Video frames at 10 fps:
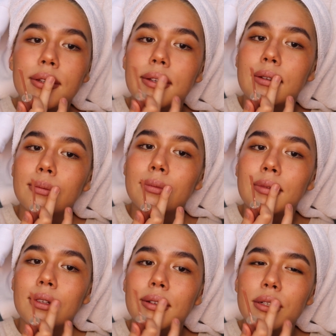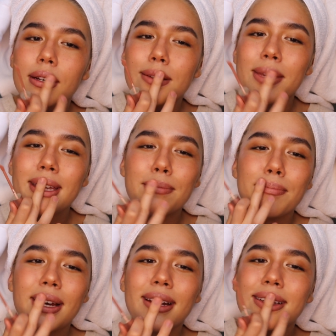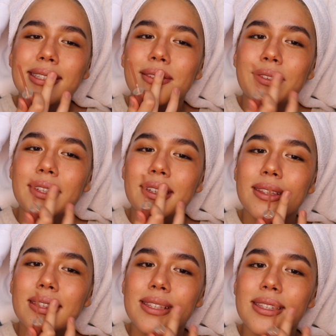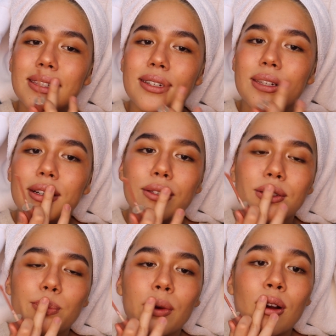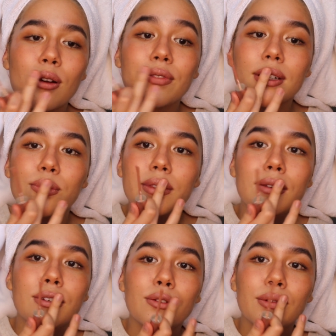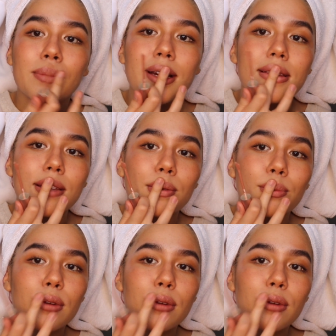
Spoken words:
And try to make it matte because I feel like this look goes perfect with a nude matte lip.